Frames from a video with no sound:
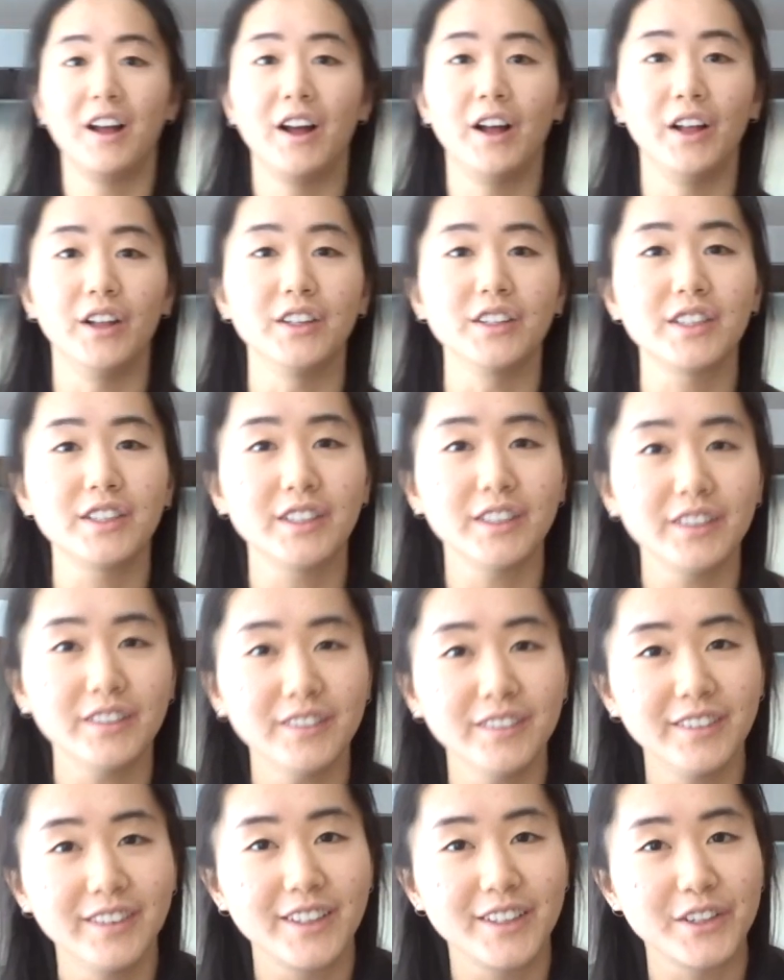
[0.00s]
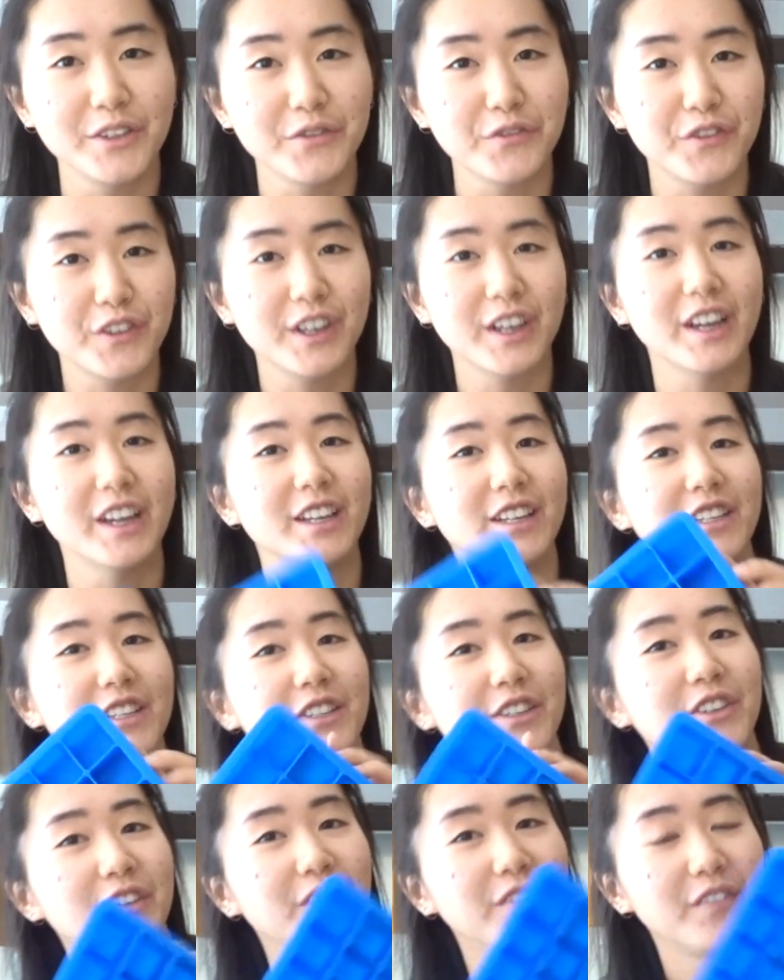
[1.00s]
Also, don't forget
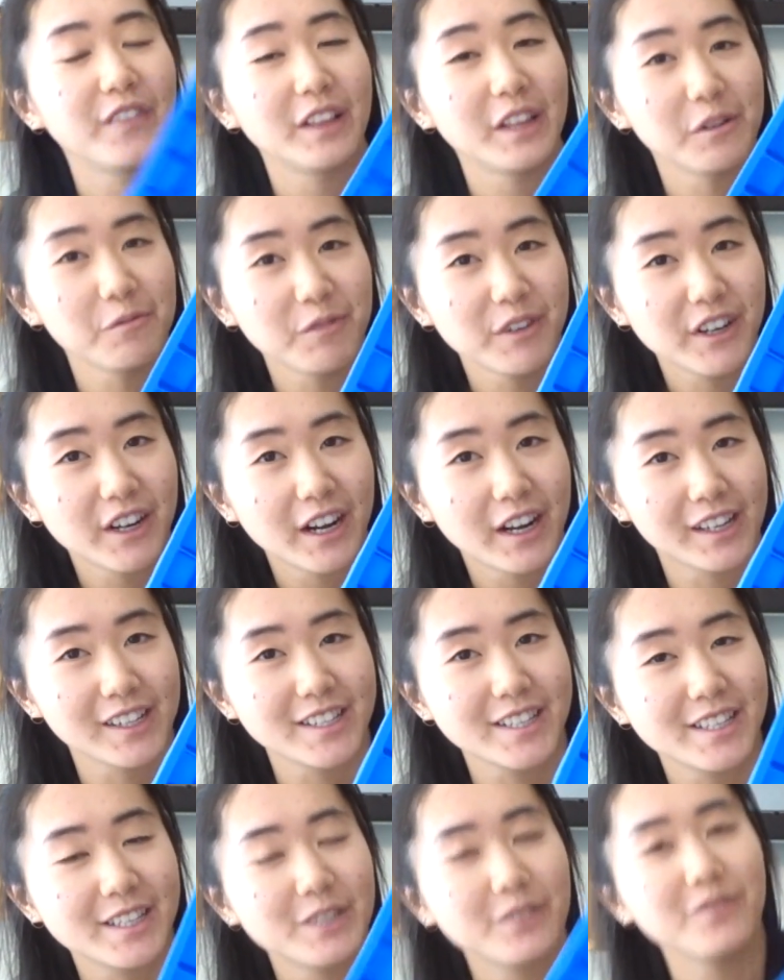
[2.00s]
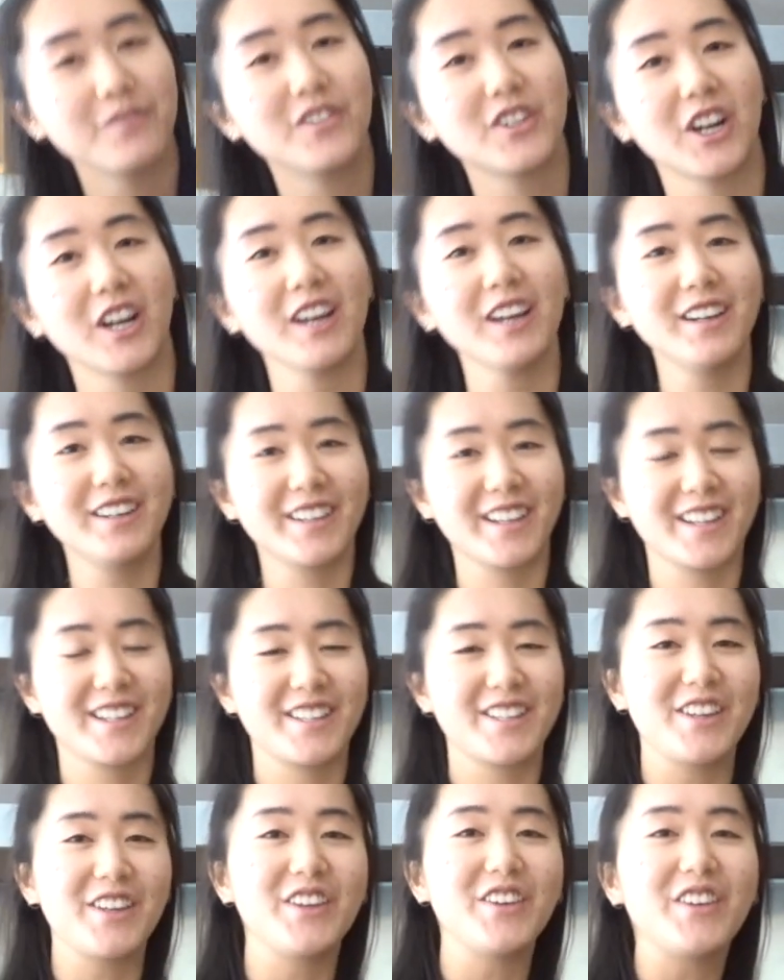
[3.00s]
to fill up your ice cube tray
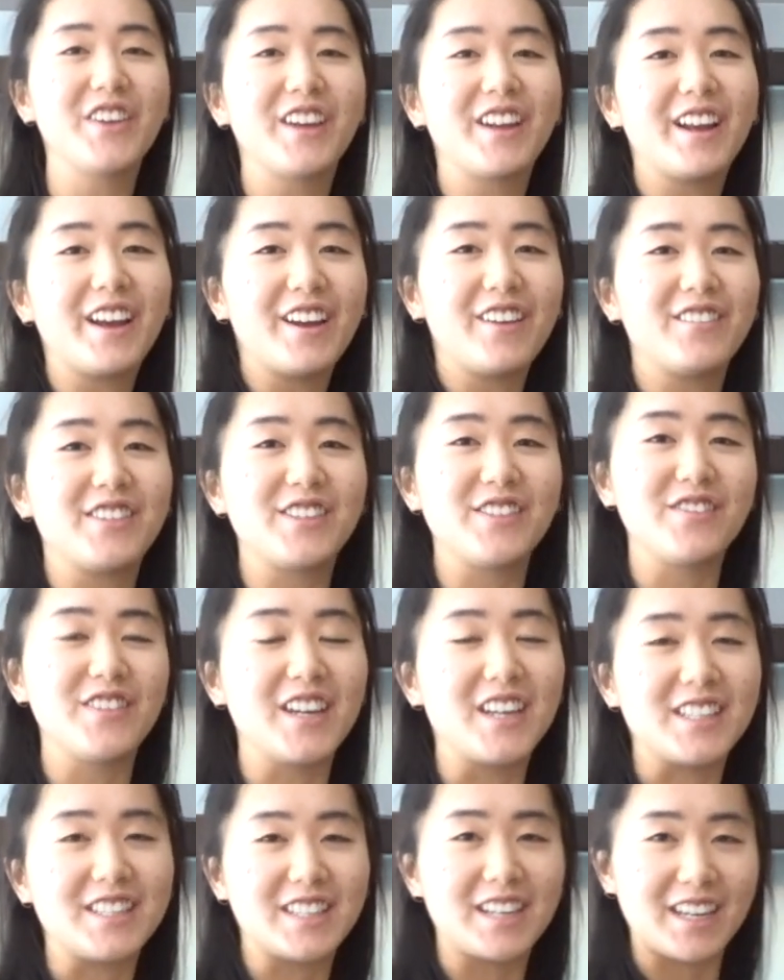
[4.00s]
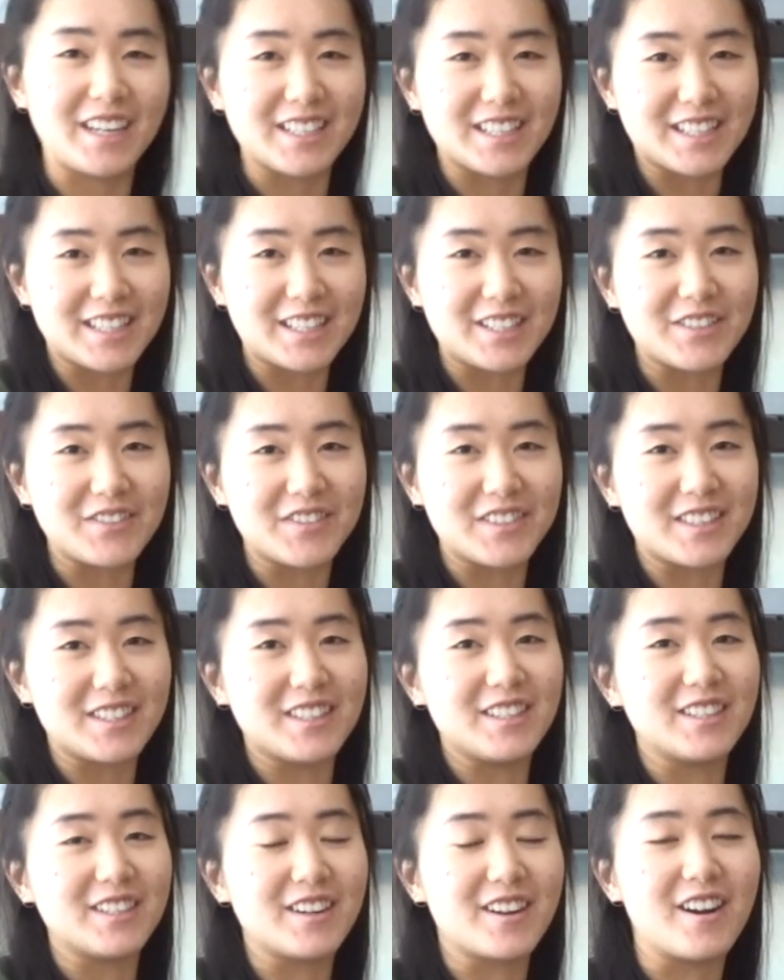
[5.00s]
so you can have some nice ice cubes
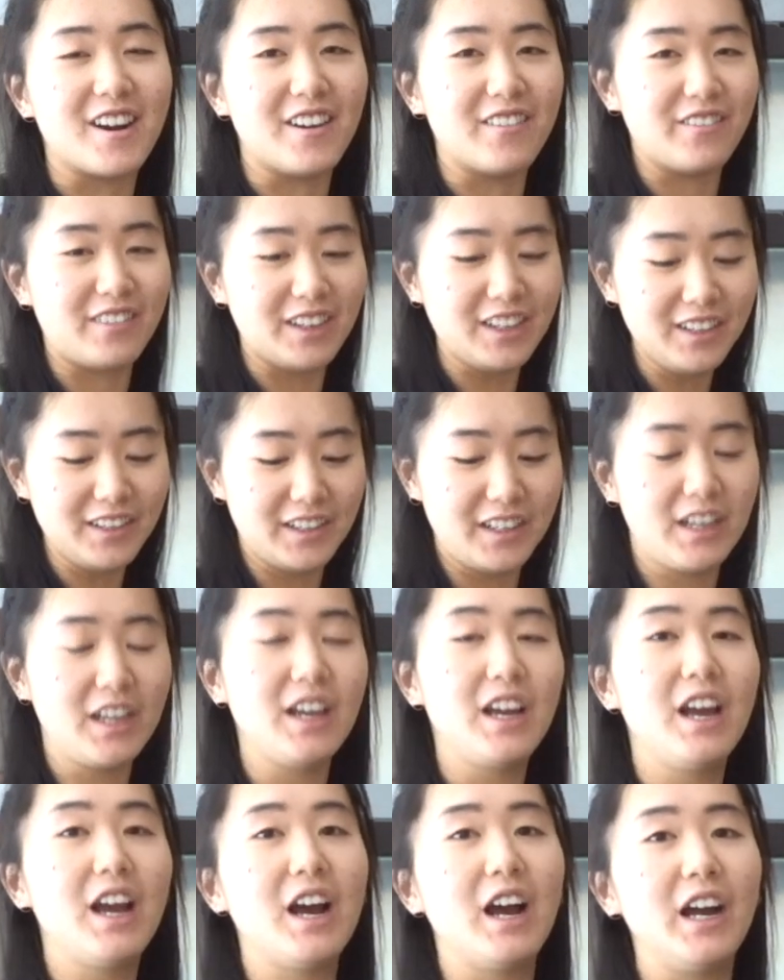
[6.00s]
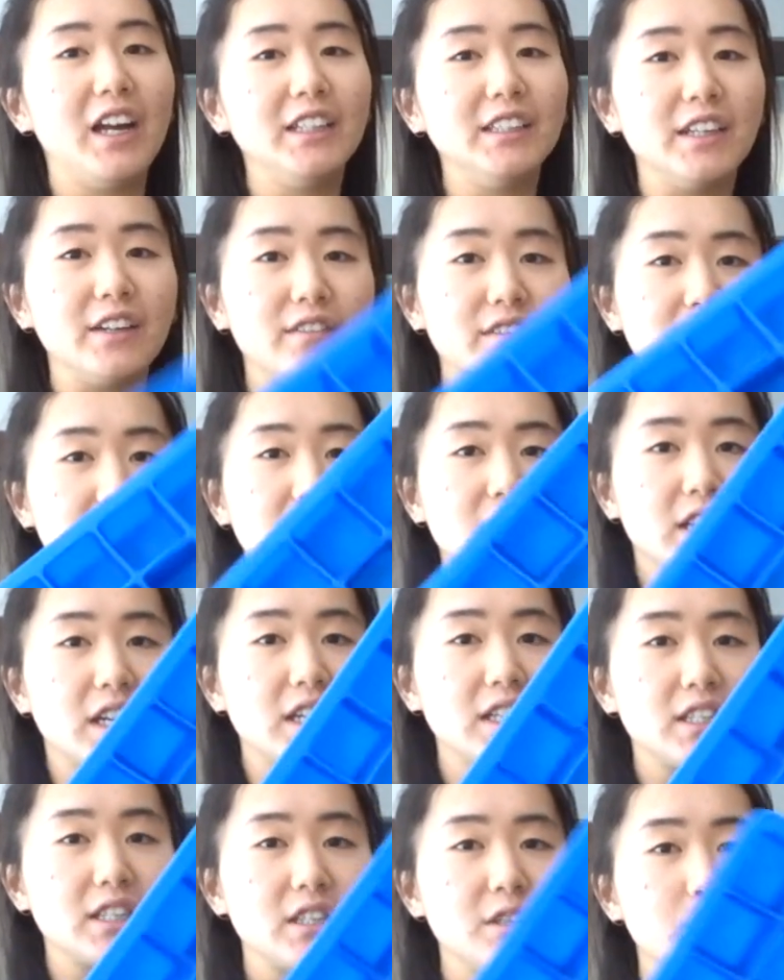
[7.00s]
in your coffee. I love this
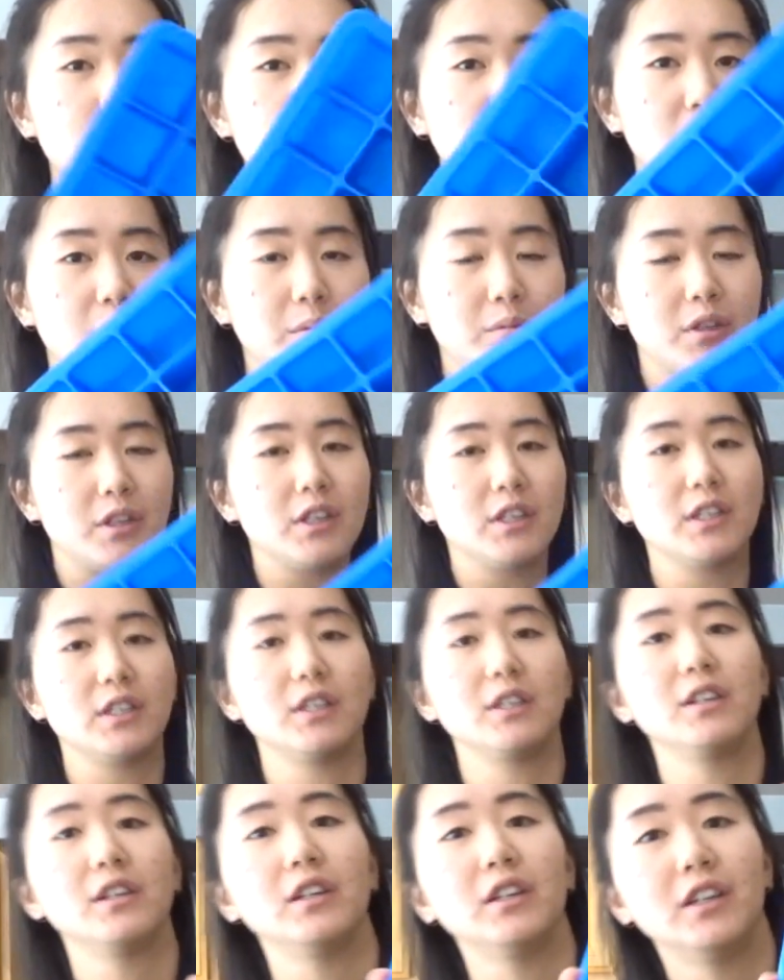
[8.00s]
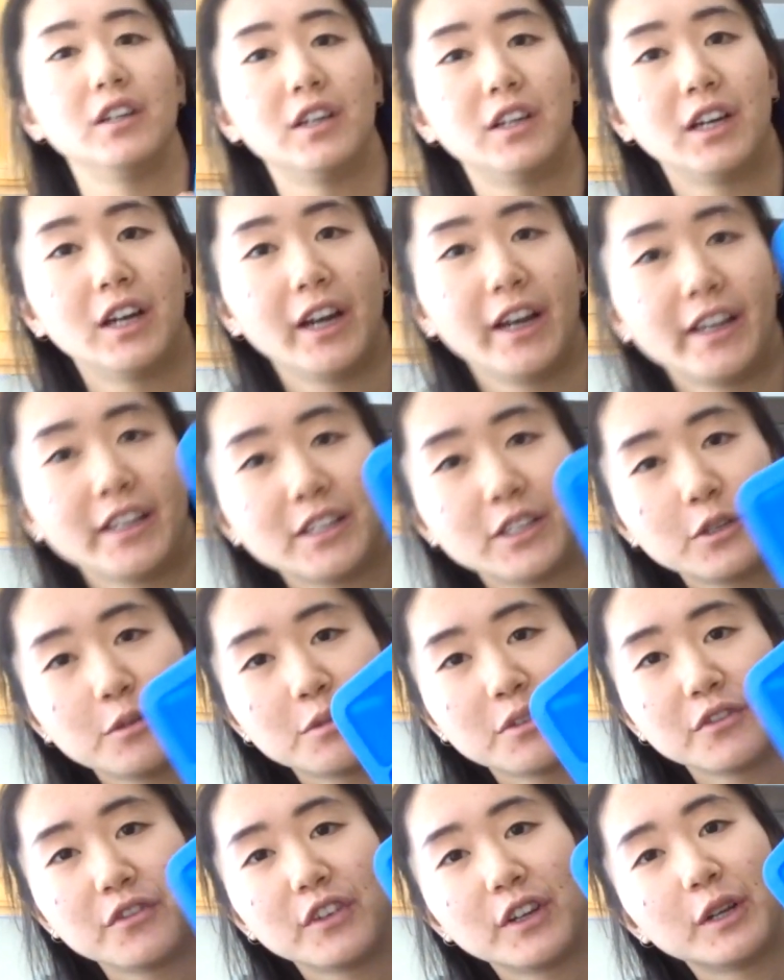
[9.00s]
ice cube tray because the ice cubes
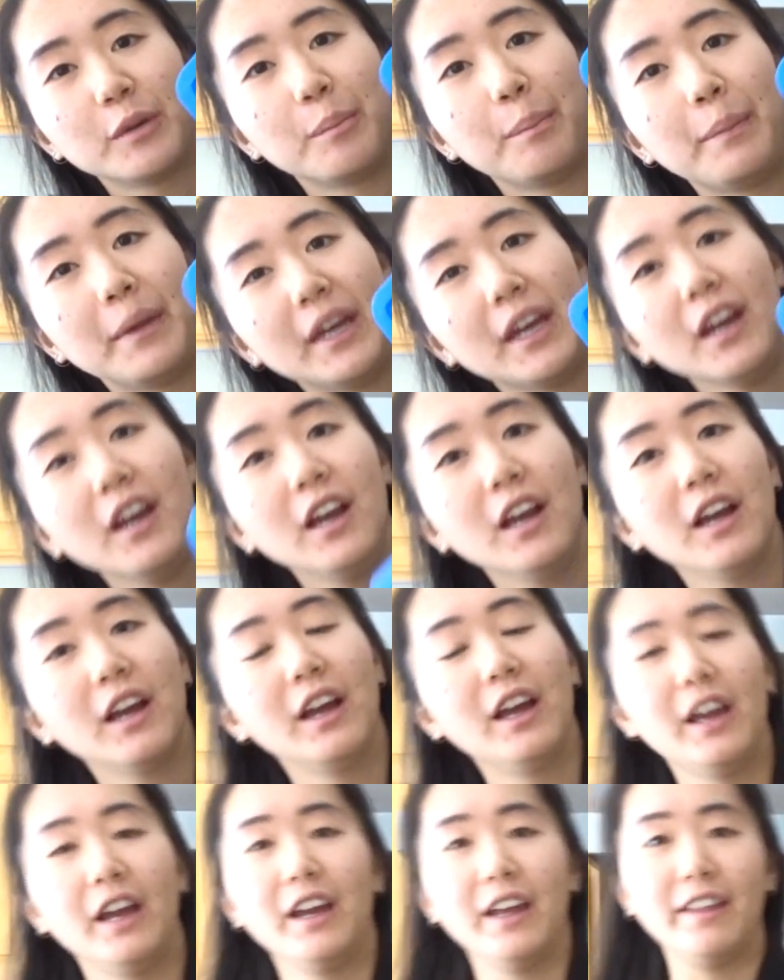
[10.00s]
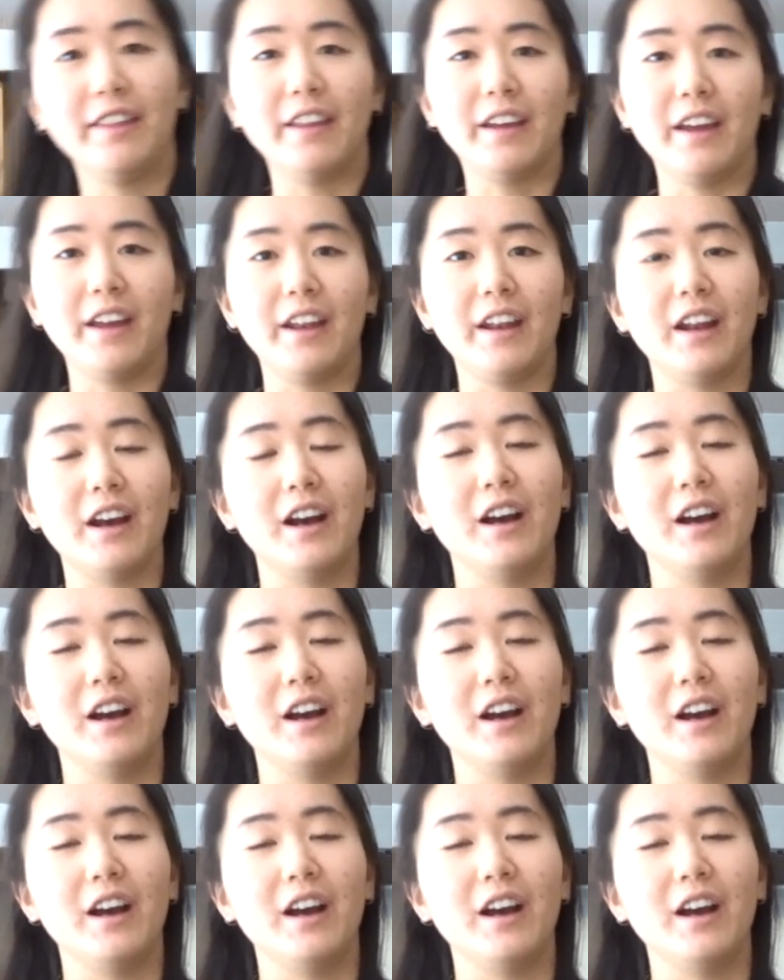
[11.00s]
are very big, and then